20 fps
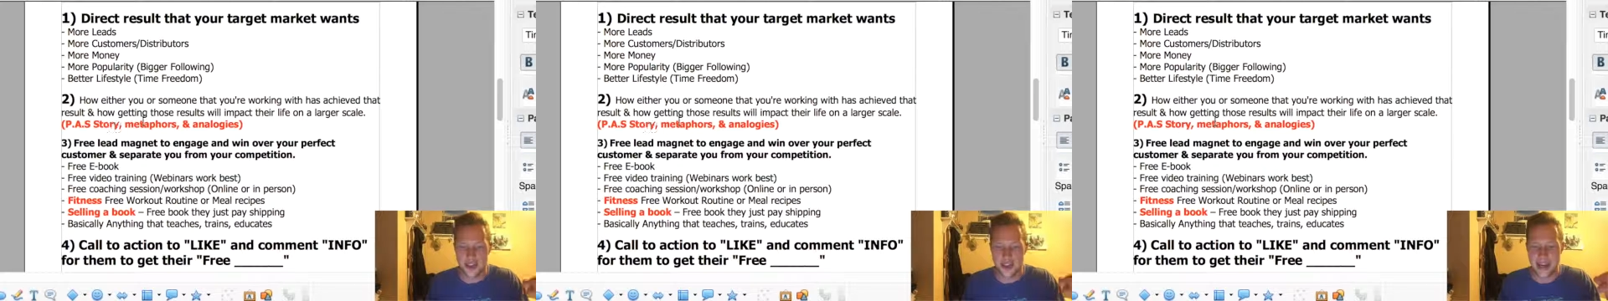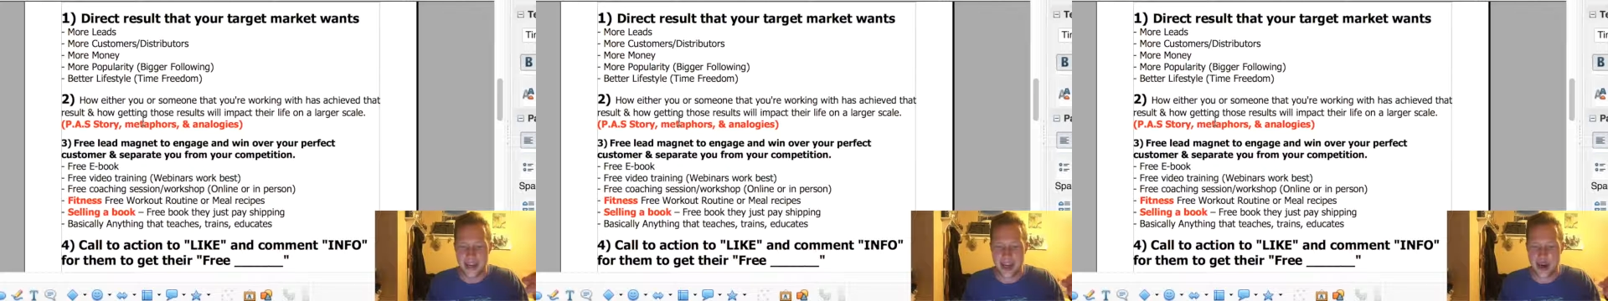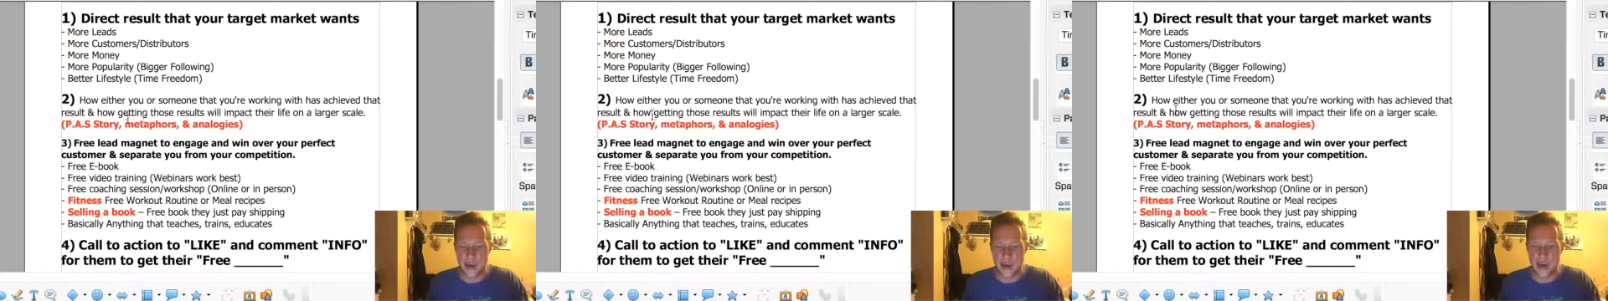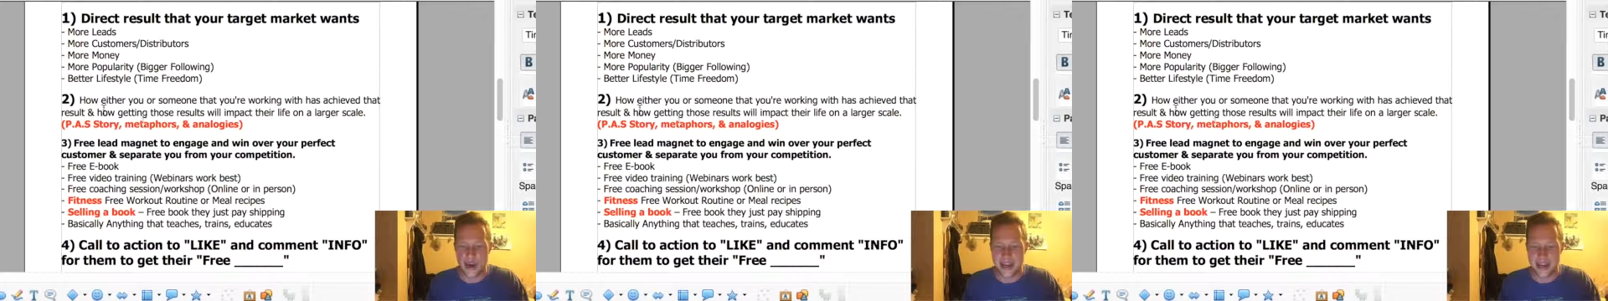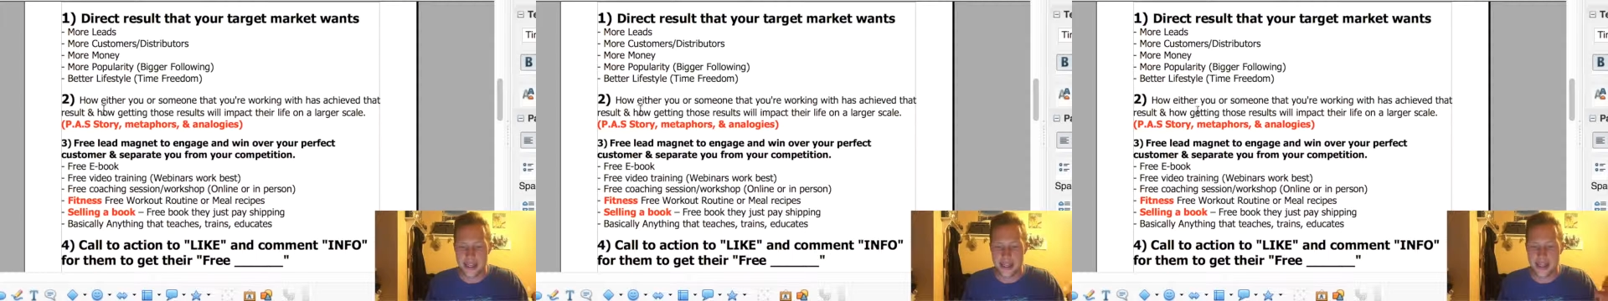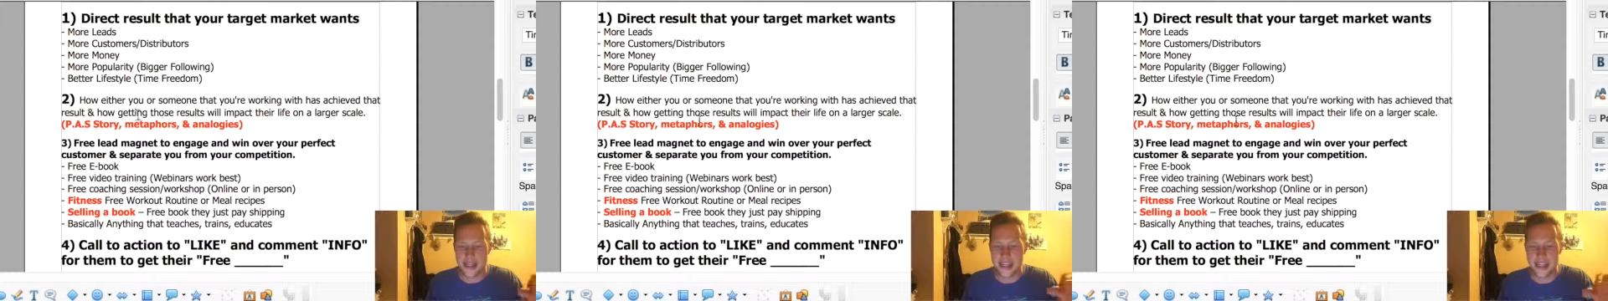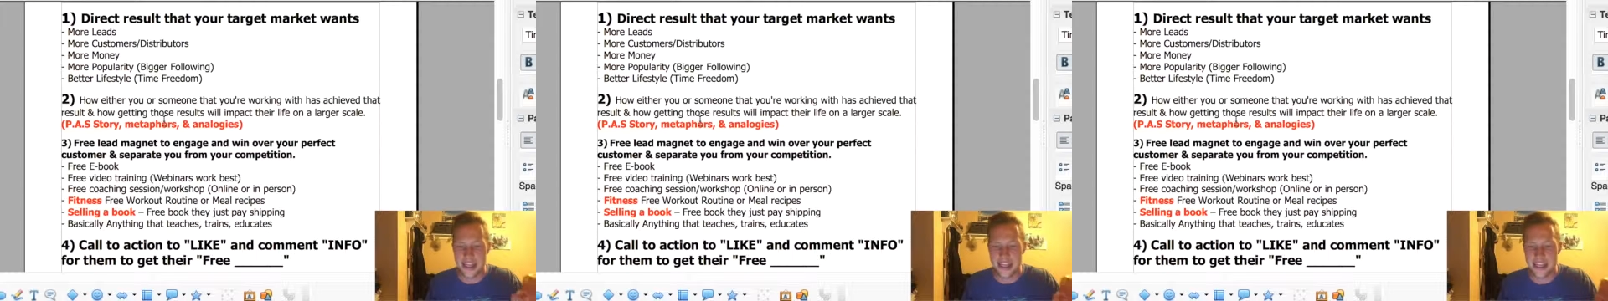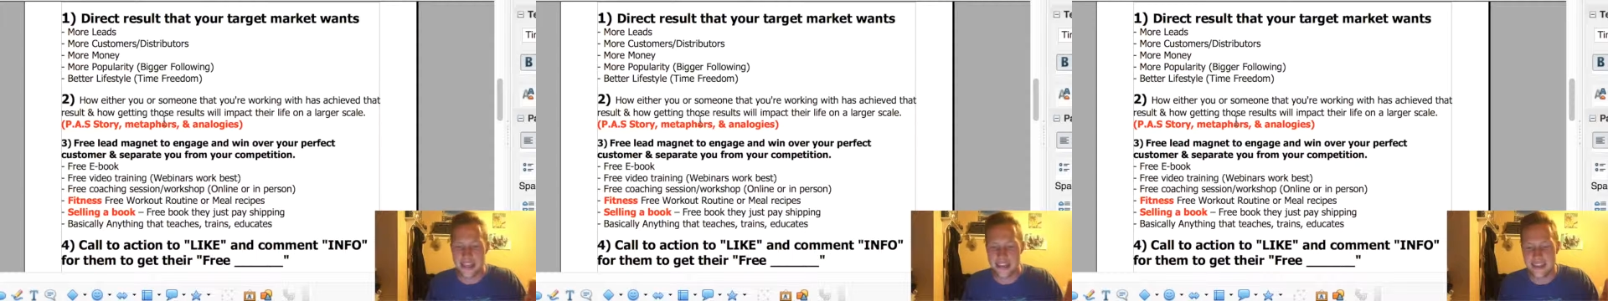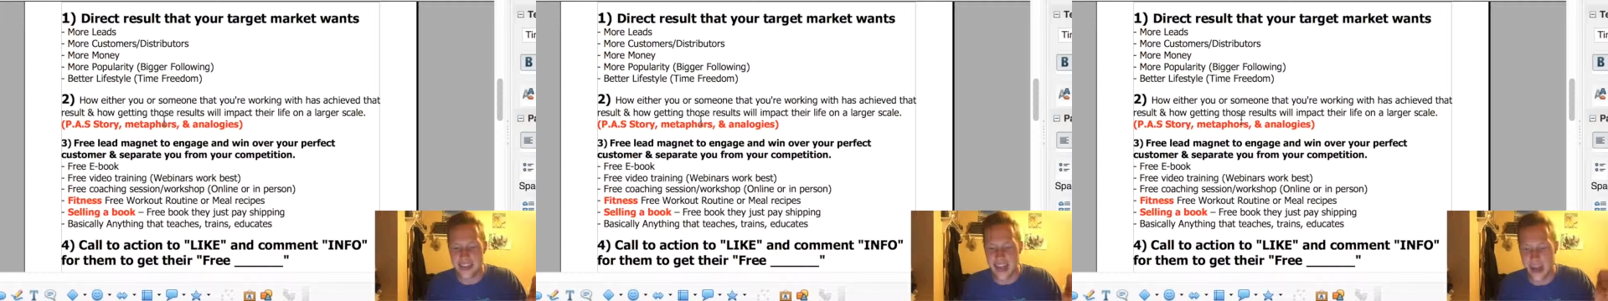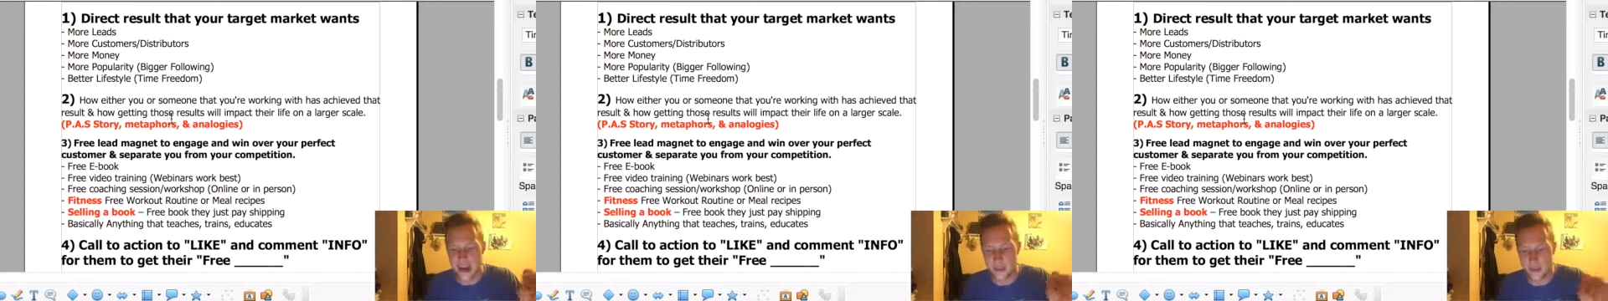and how
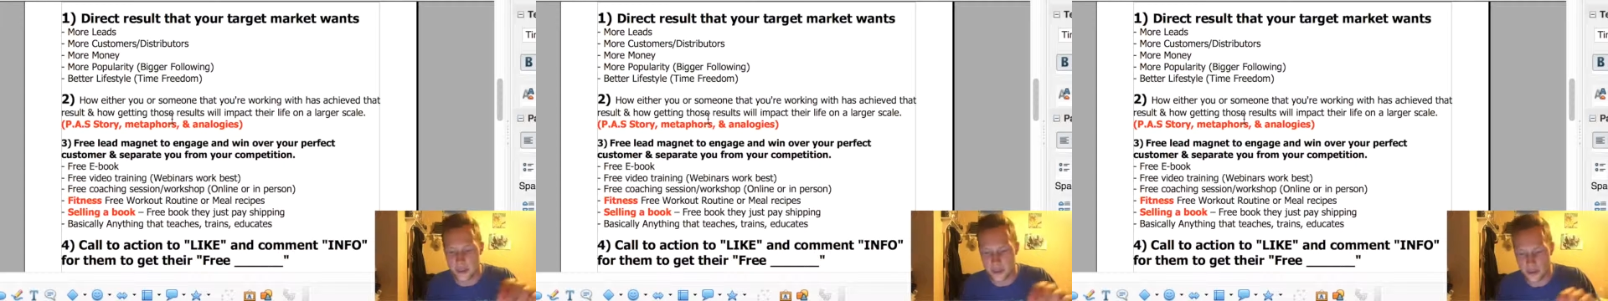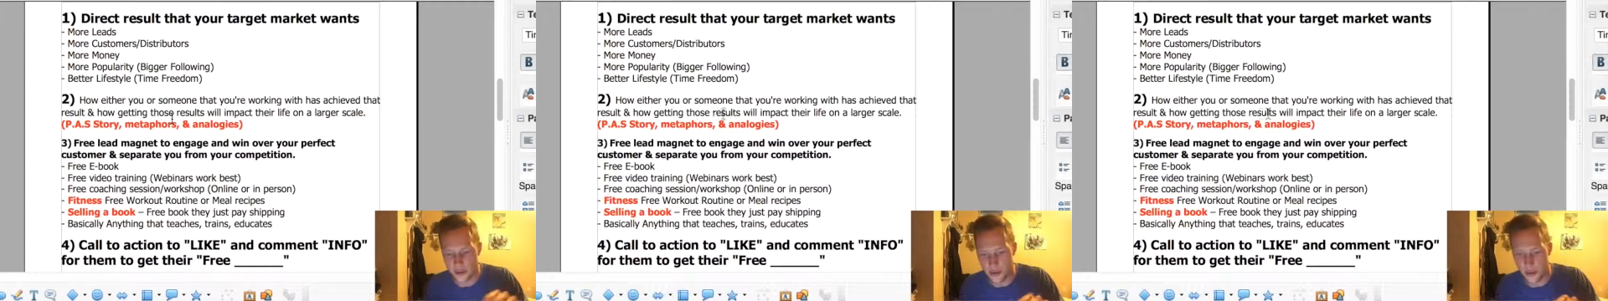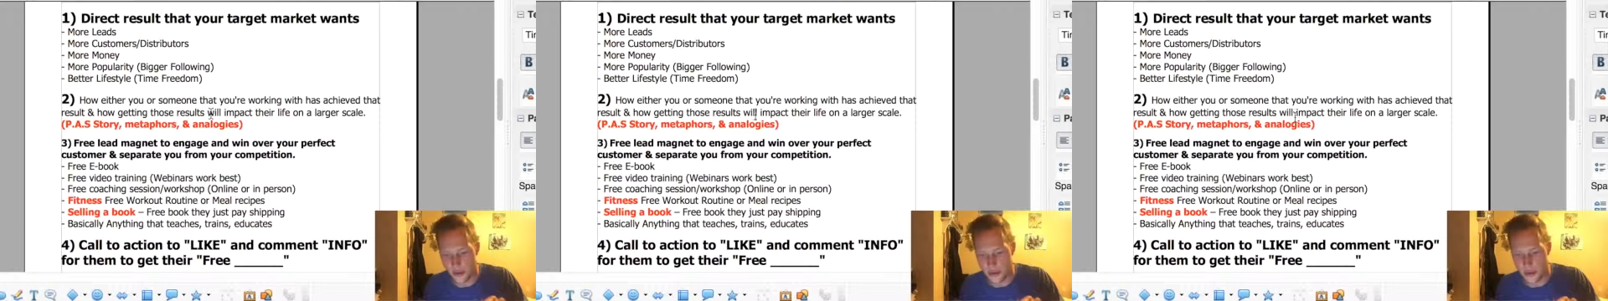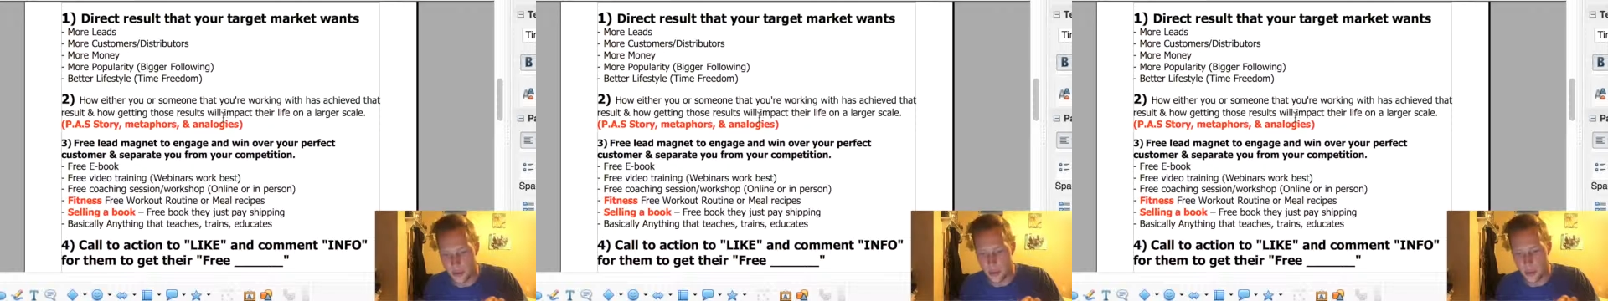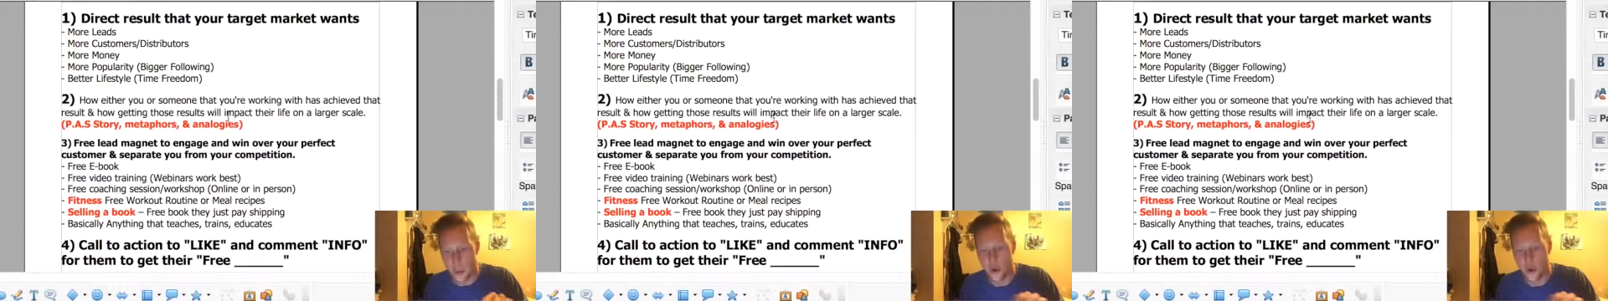getting that result